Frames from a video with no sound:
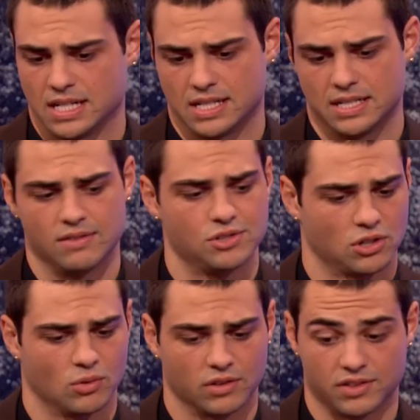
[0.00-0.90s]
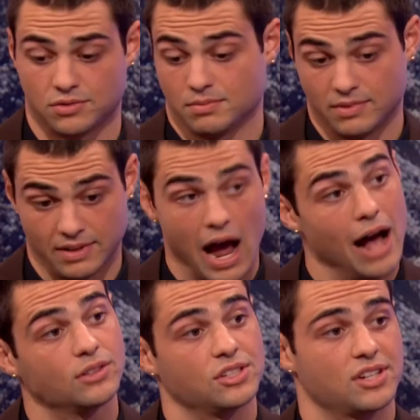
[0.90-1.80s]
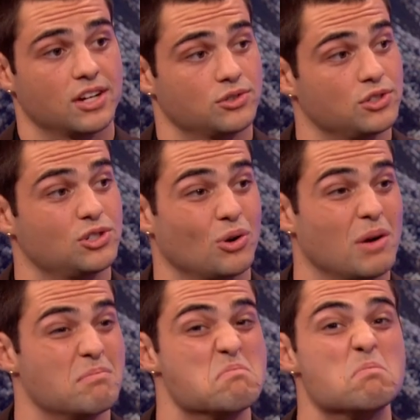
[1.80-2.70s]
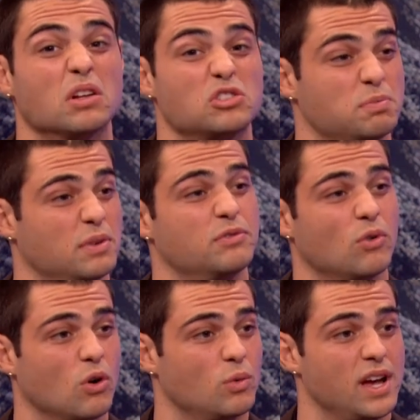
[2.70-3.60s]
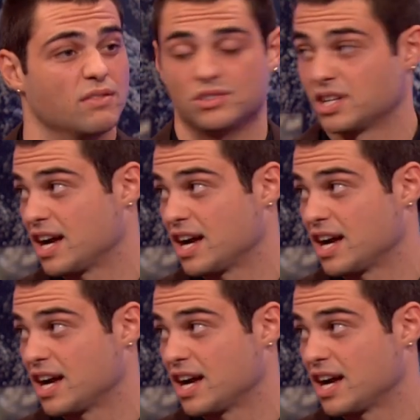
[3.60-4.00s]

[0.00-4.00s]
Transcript: uh, every single one of us. aldous Aldis actually showed up months before we ever set